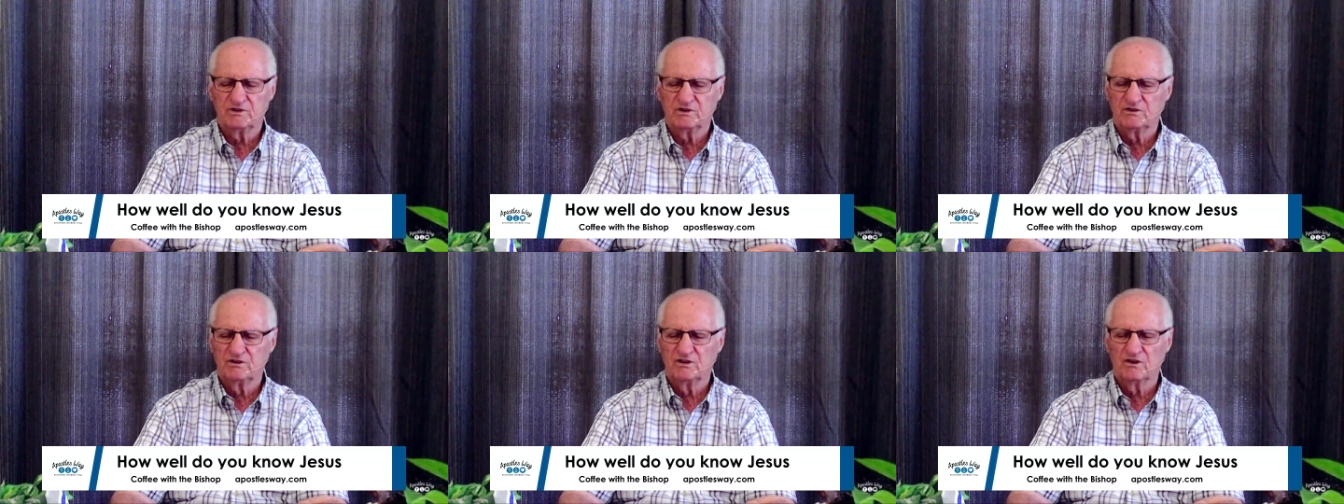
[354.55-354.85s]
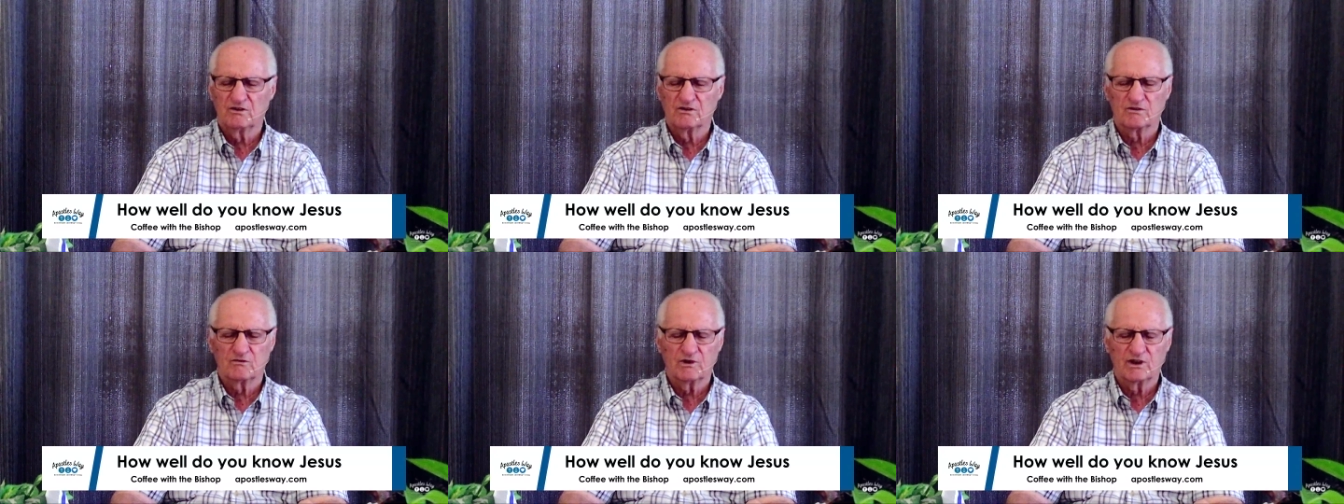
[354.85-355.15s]

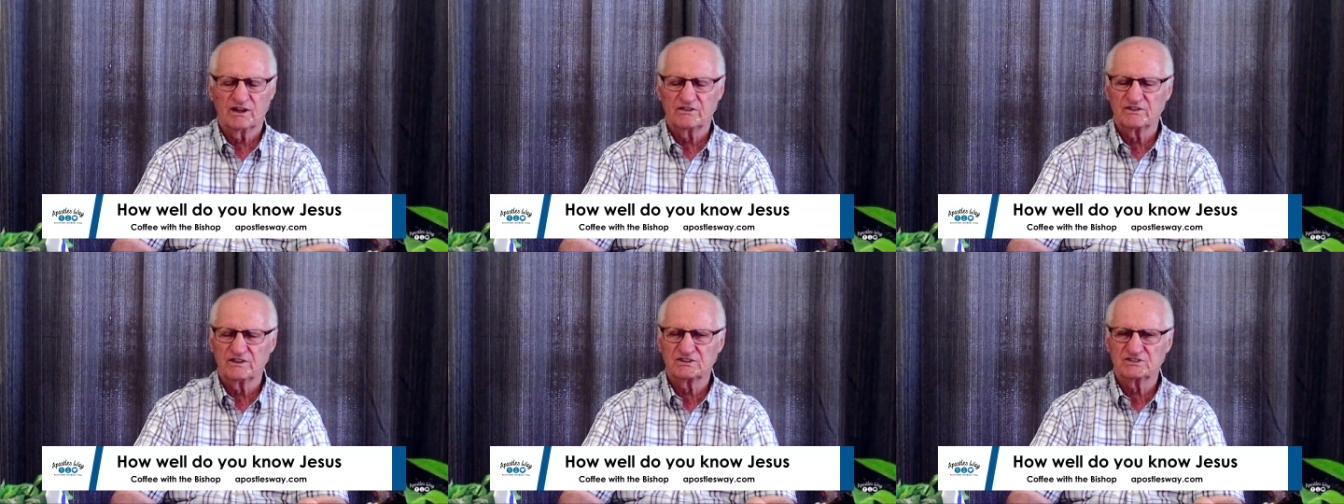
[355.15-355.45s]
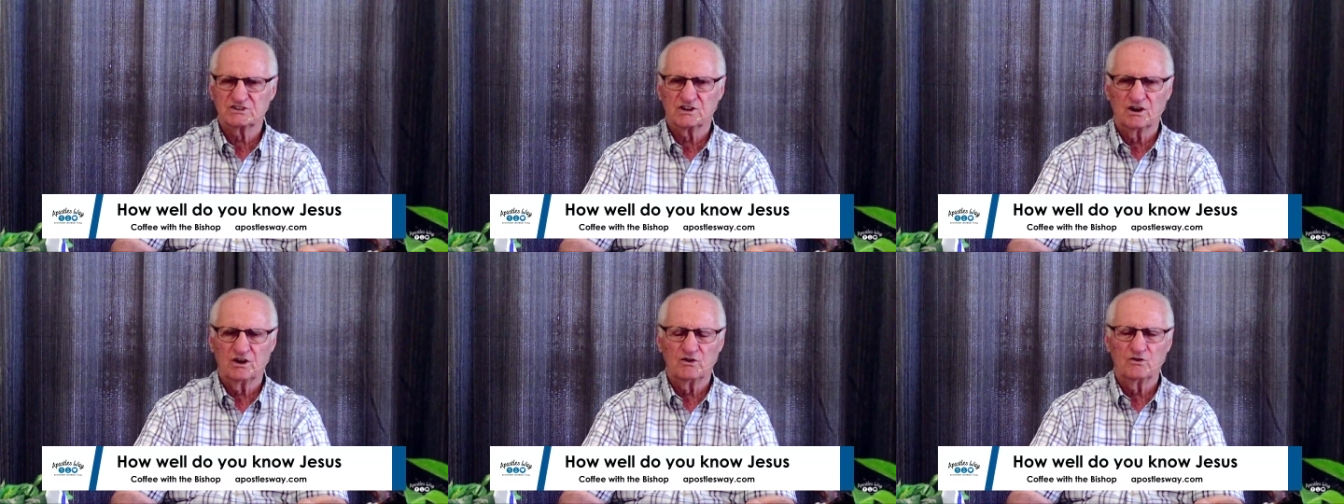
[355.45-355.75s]
gone around this
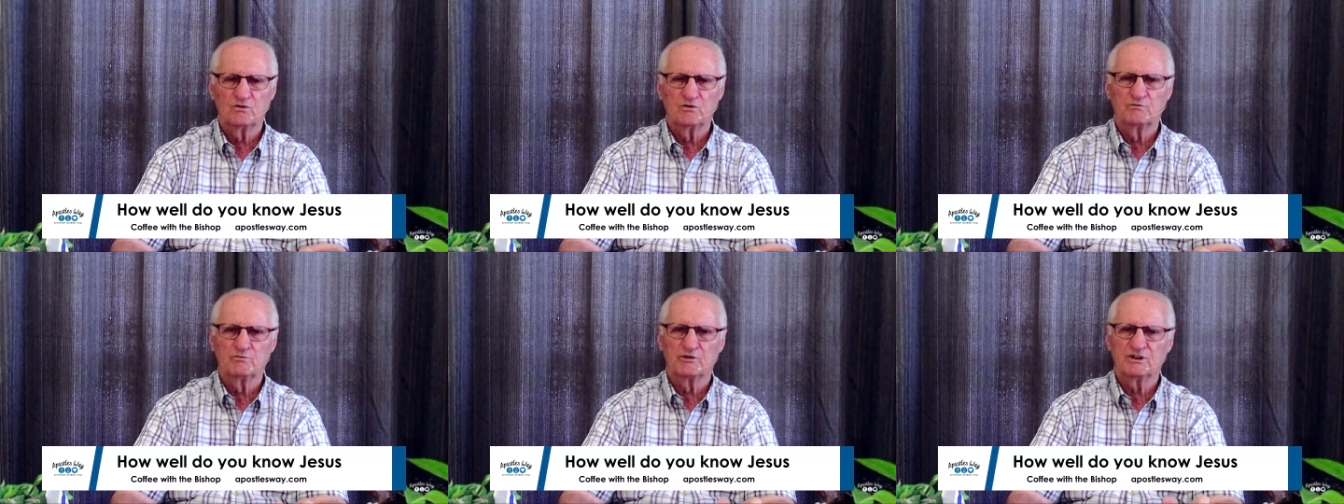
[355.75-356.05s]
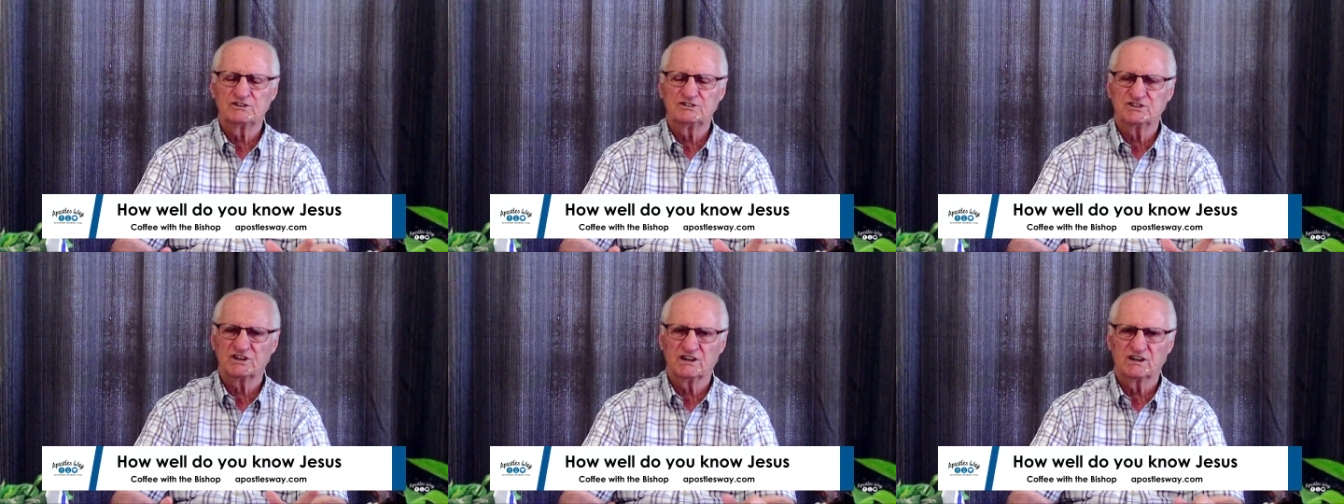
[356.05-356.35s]
globe
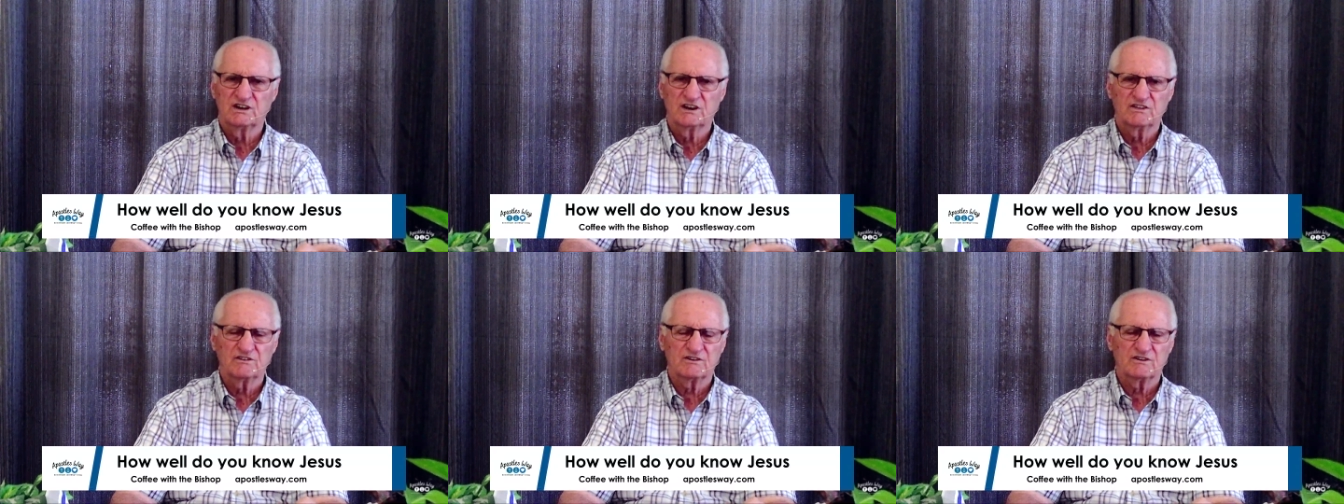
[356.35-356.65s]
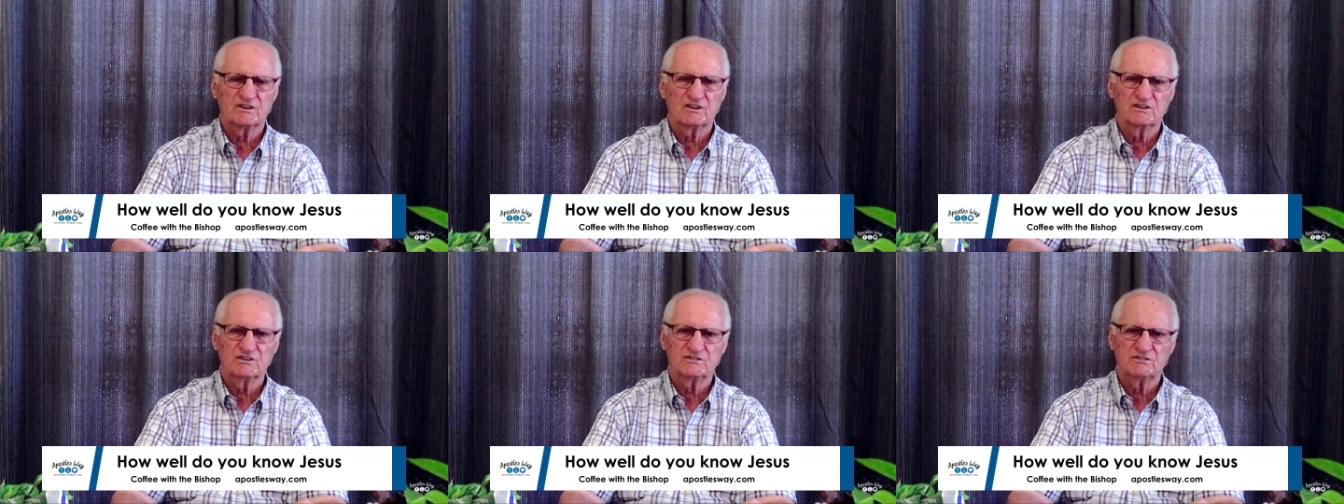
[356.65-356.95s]
preaching in other
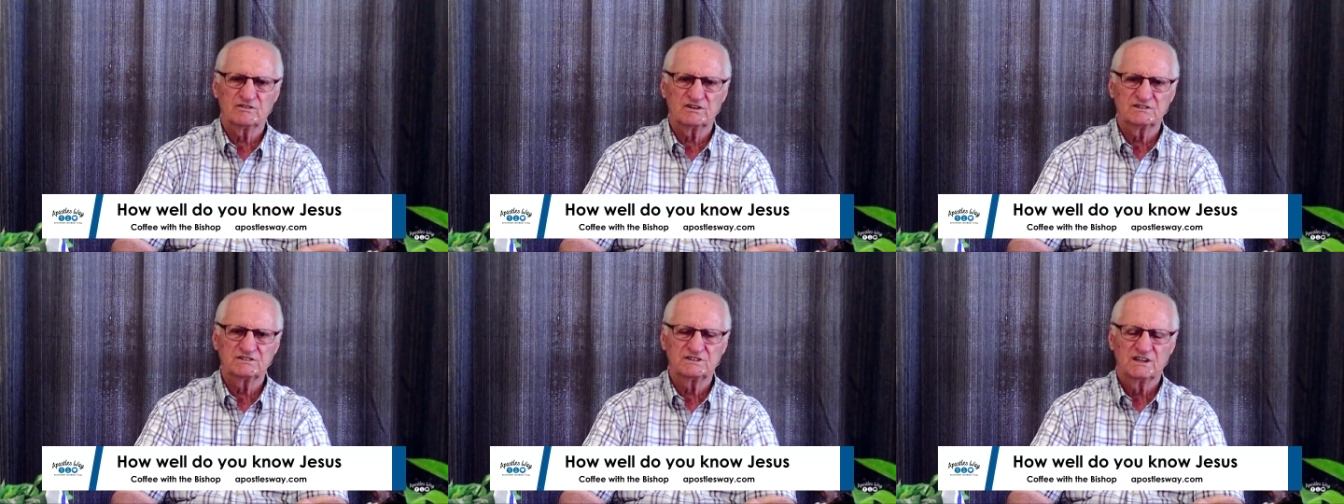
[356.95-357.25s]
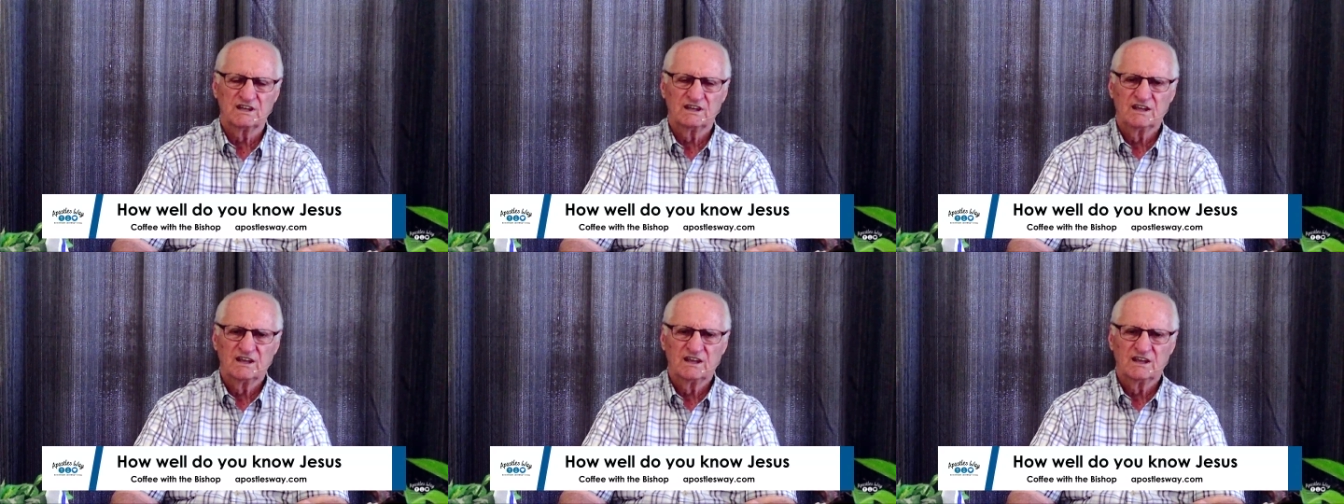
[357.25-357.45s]
countries,